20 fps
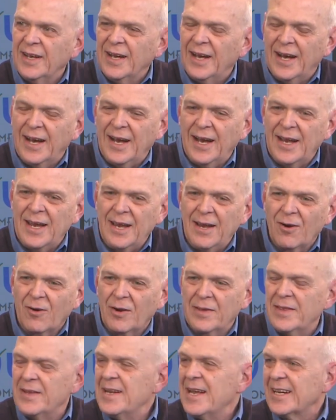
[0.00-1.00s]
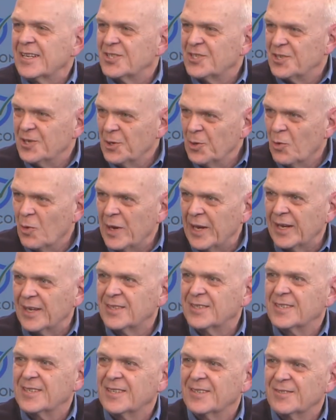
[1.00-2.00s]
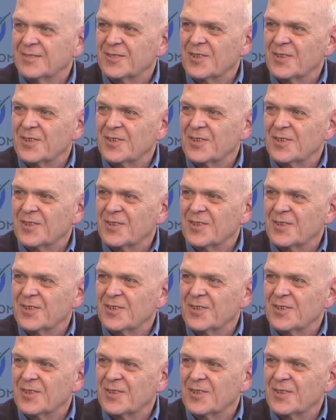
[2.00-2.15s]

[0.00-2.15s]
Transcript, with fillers: uh, here in the next two weeks.